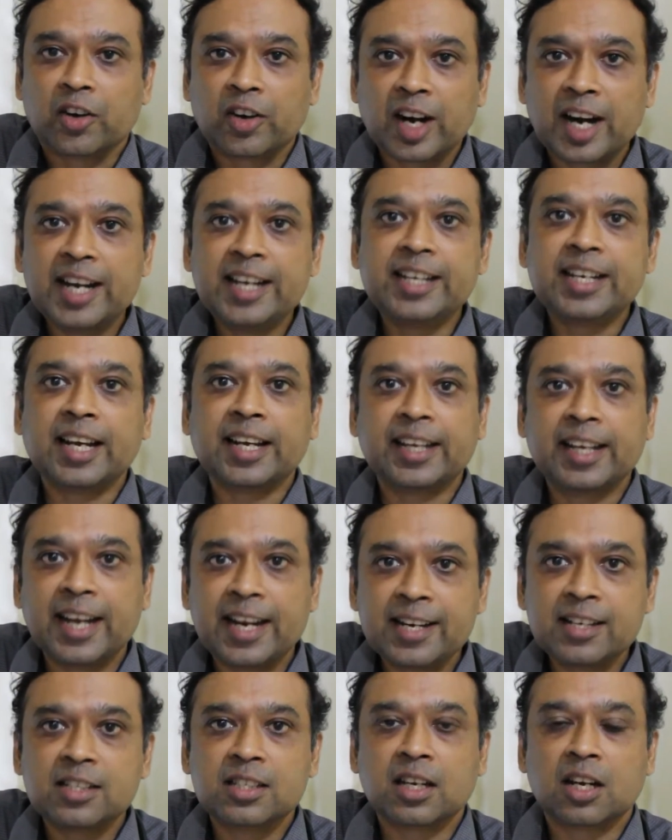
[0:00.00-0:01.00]
right
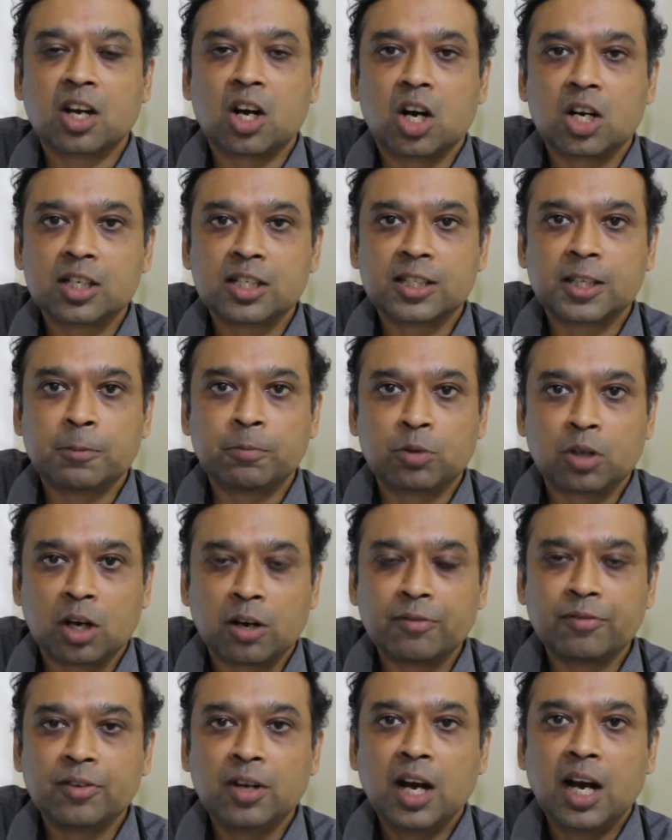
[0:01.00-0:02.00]
against the
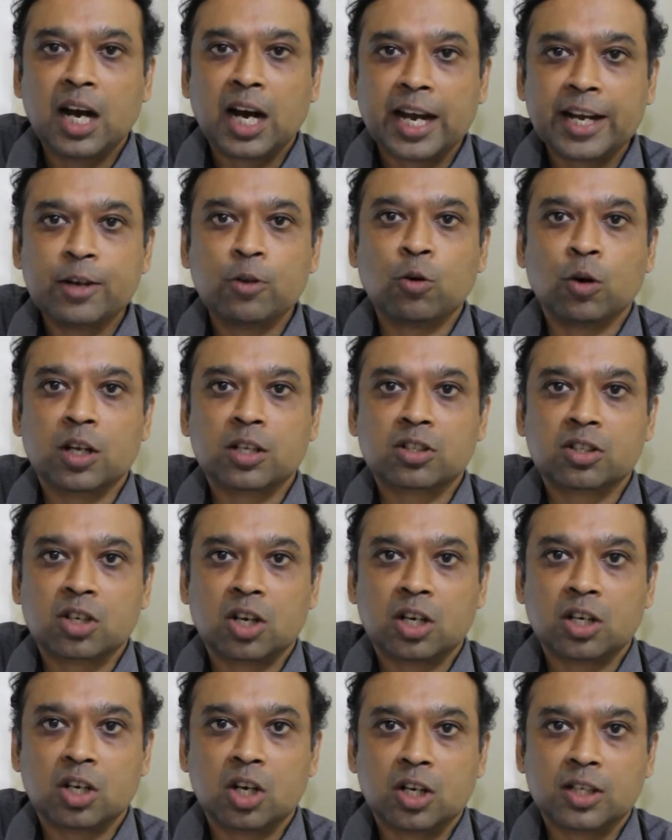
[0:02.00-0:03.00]
concept of high
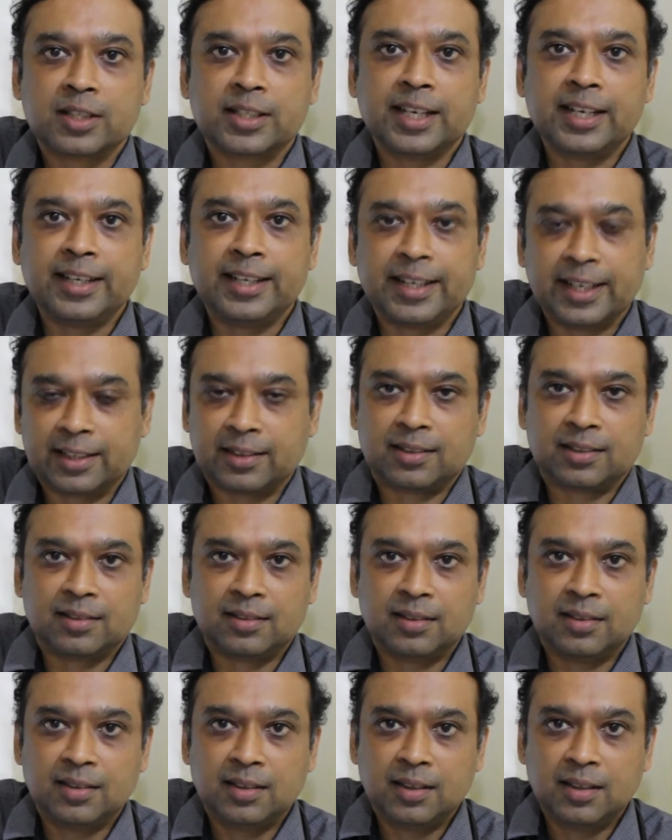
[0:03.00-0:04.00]
cholesterol causing
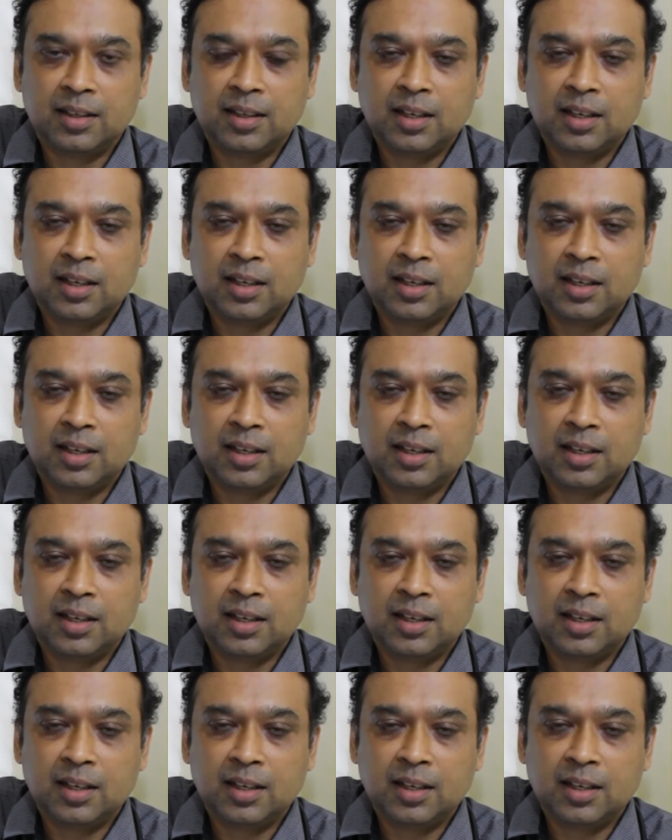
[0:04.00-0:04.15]
death.